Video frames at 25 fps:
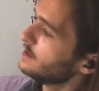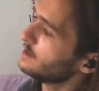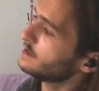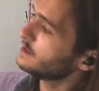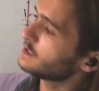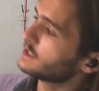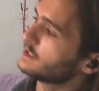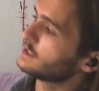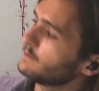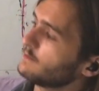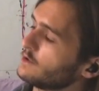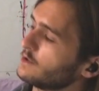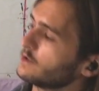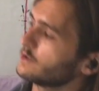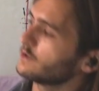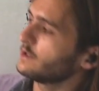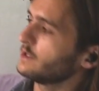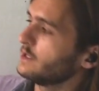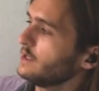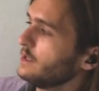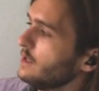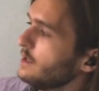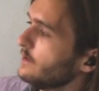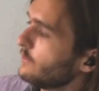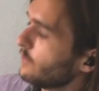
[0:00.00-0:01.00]

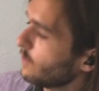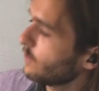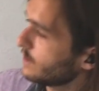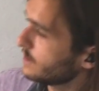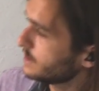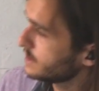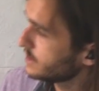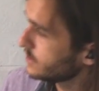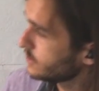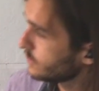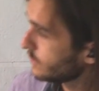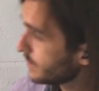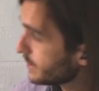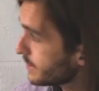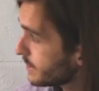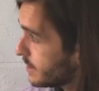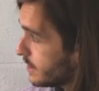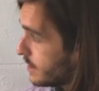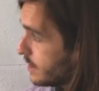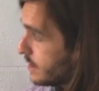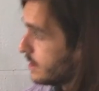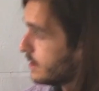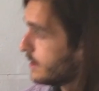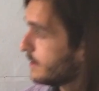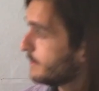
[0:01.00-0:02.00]
Similarly, if we want to deal
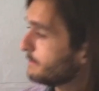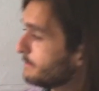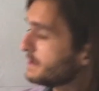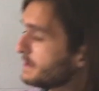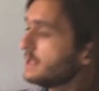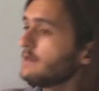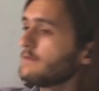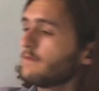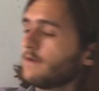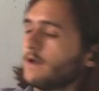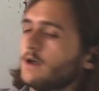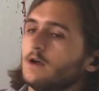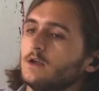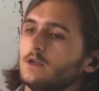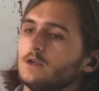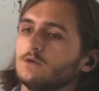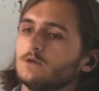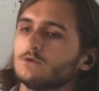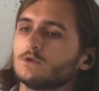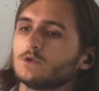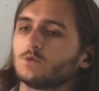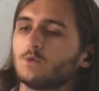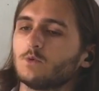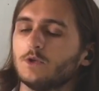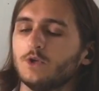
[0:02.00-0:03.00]
with
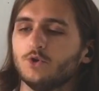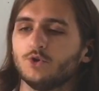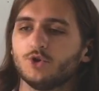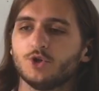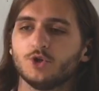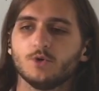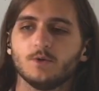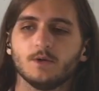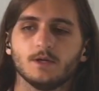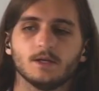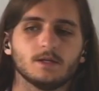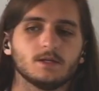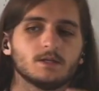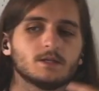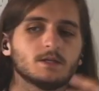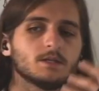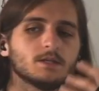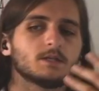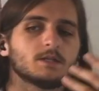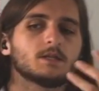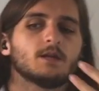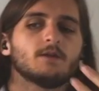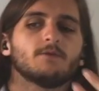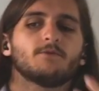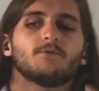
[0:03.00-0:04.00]
p-values, what you do is
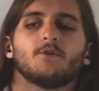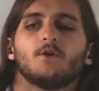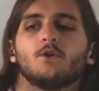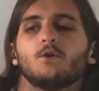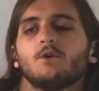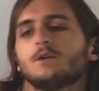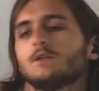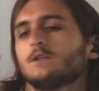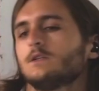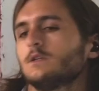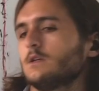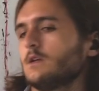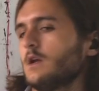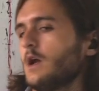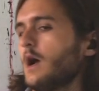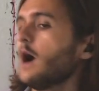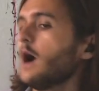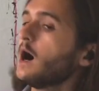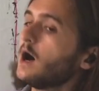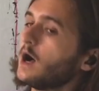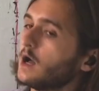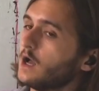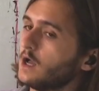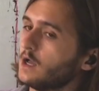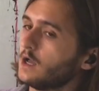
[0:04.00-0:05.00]
instead of focusing
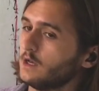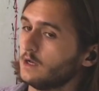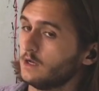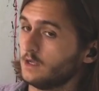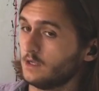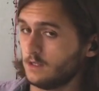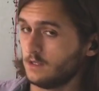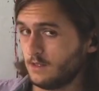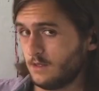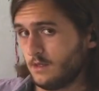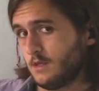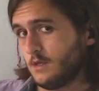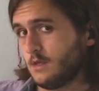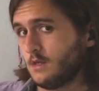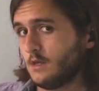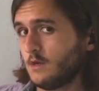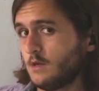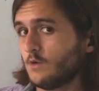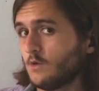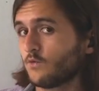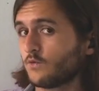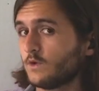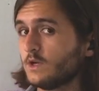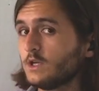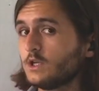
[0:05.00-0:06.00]
on
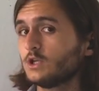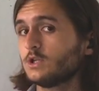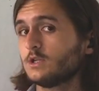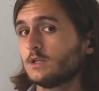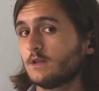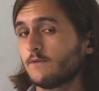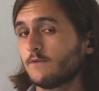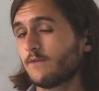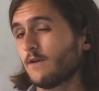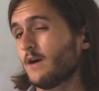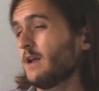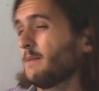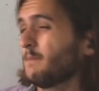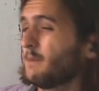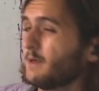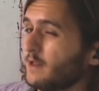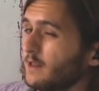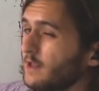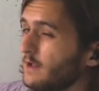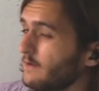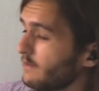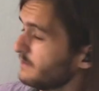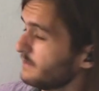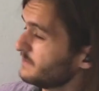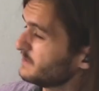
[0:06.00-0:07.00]
the region defined by the
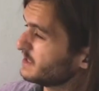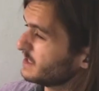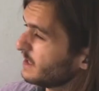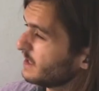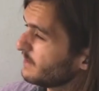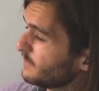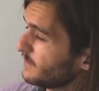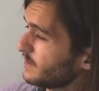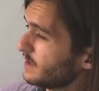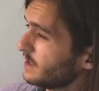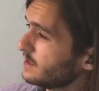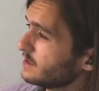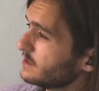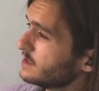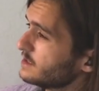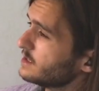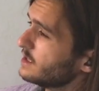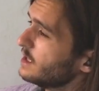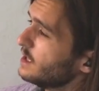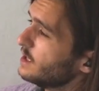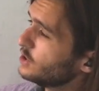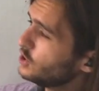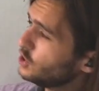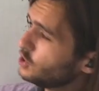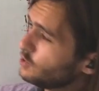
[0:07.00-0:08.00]
level of
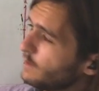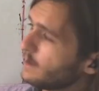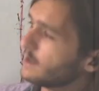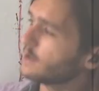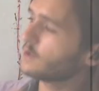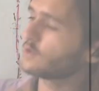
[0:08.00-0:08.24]
significance, you